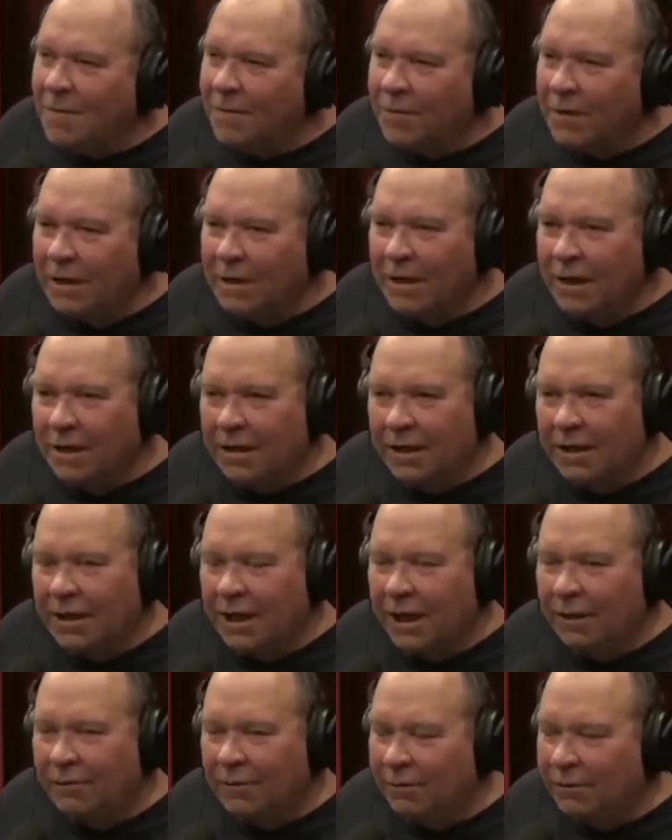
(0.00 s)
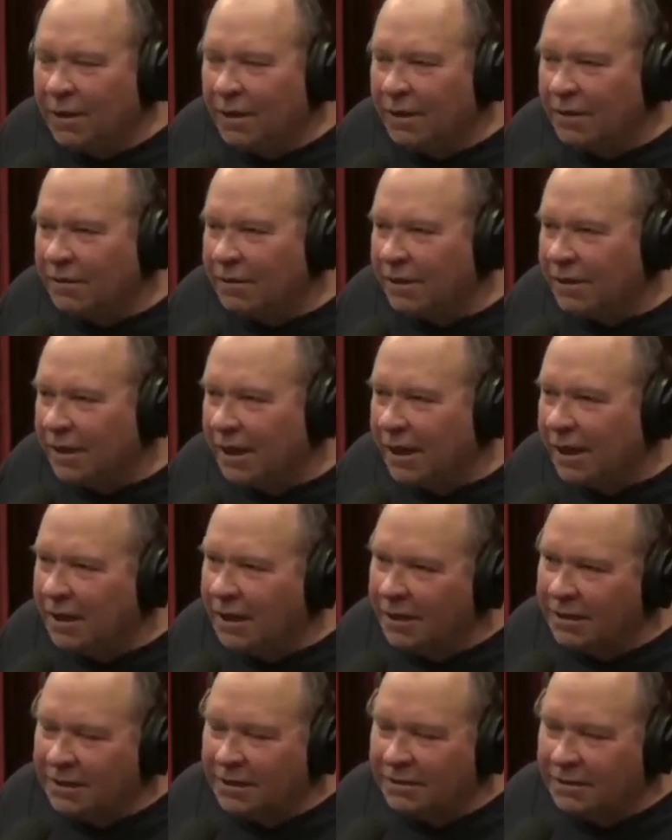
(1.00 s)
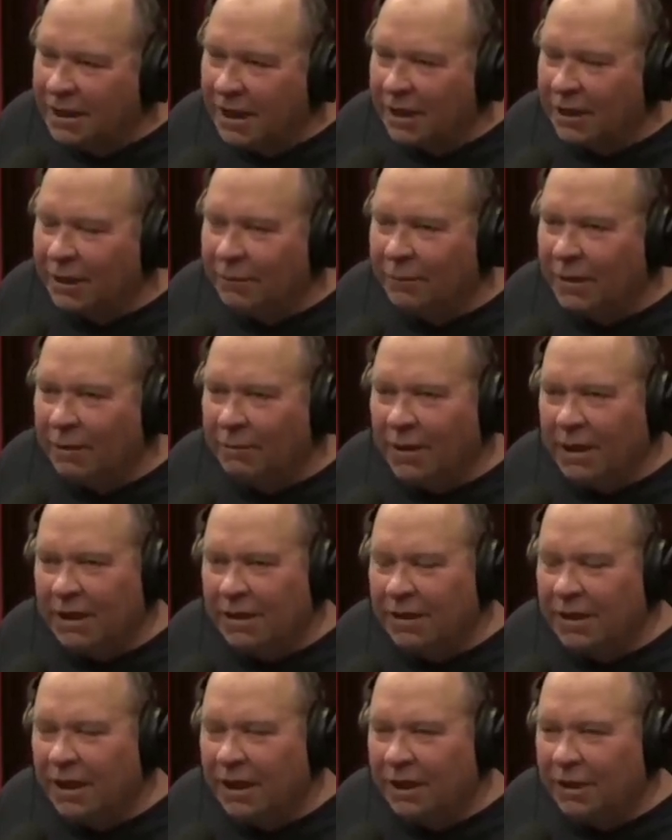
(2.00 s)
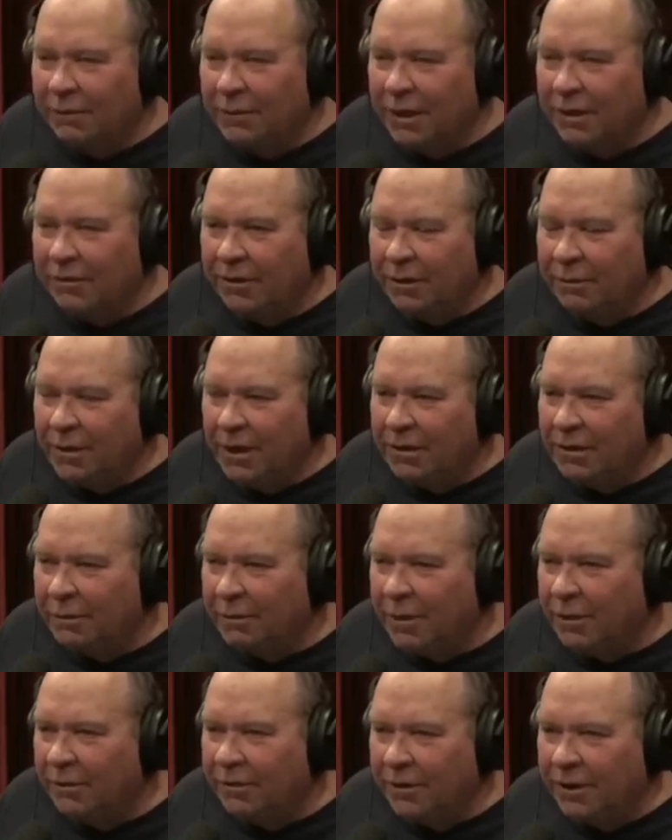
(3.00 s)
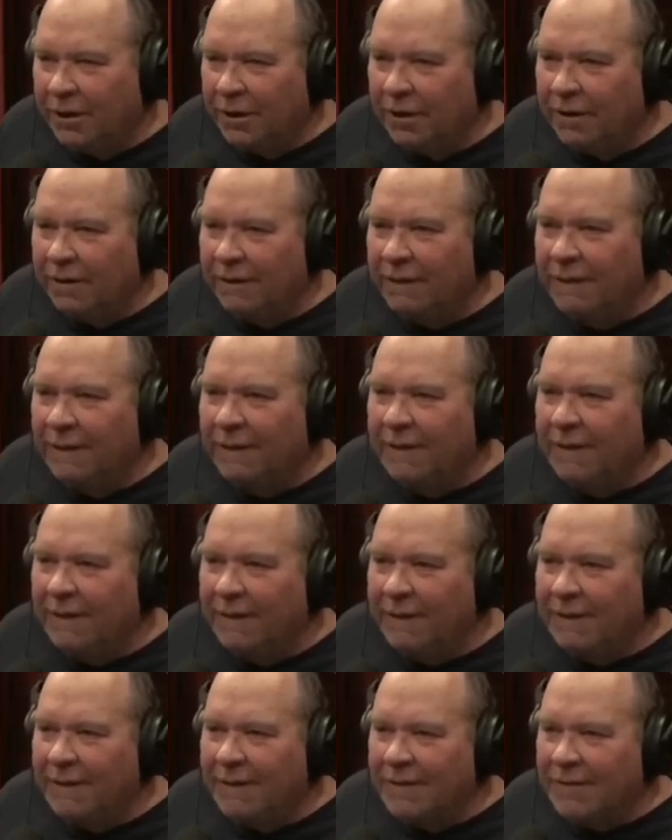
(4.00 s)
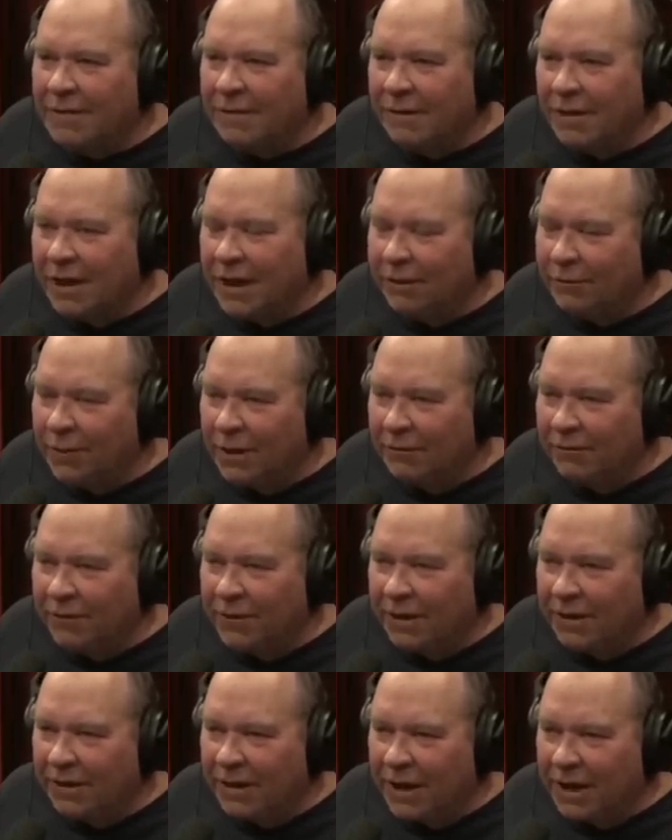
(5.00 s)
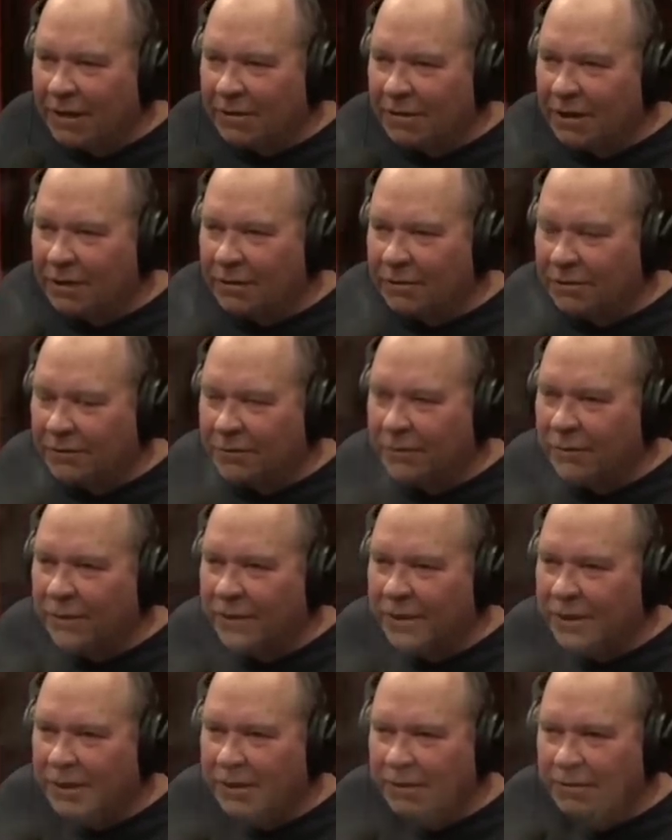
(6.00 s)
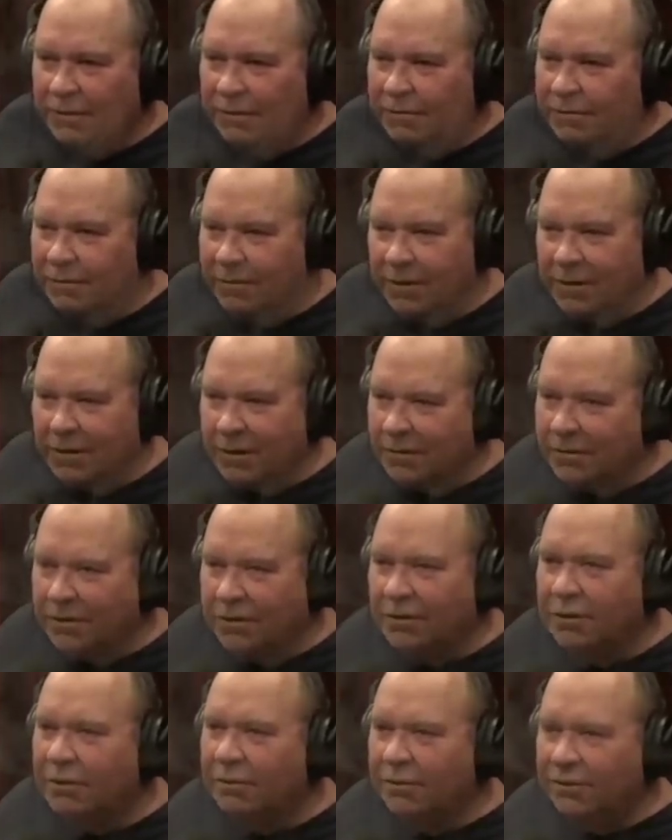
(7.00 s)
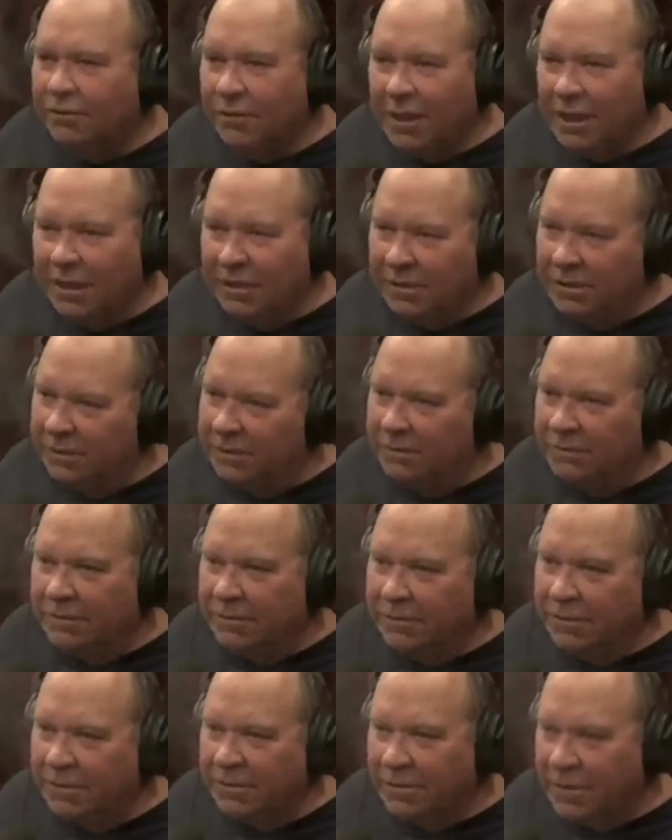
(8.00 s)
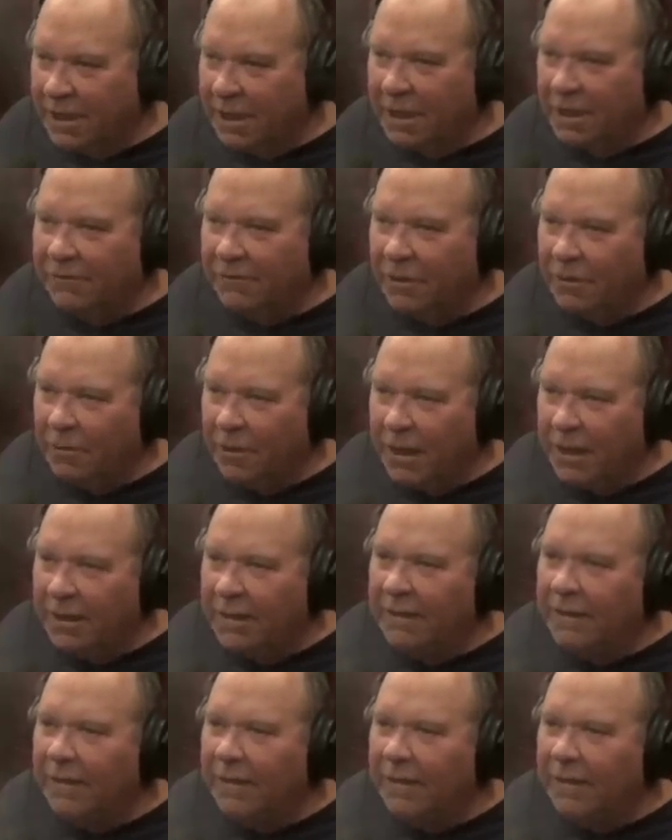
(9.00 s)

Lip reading: And then he came to me and he says, hey, I'd like to make a documentary about the boneyard. So I gave him unfettered access for 4 years. Just do what you got to do. Just stay out of our way.